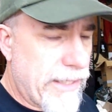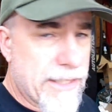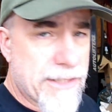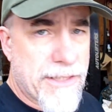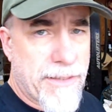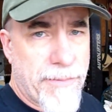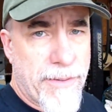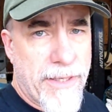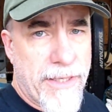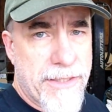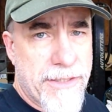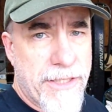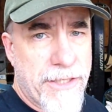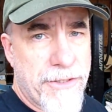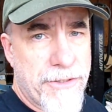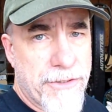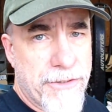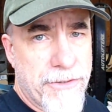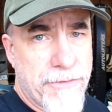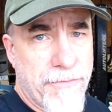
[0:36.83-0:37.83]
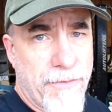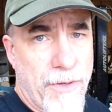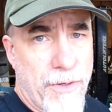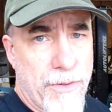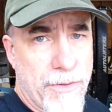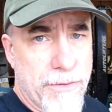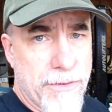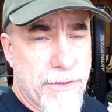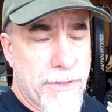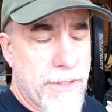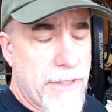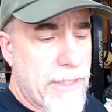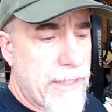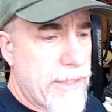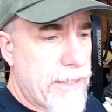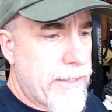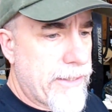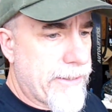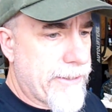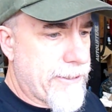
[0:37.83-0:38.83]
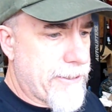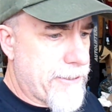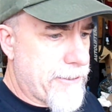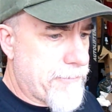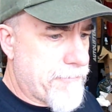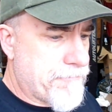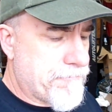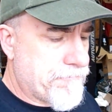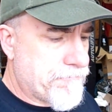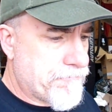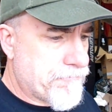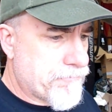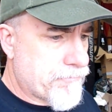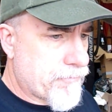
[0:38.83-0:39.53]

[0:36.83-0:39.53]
yes, I'm going to continue to do vlogs. Um,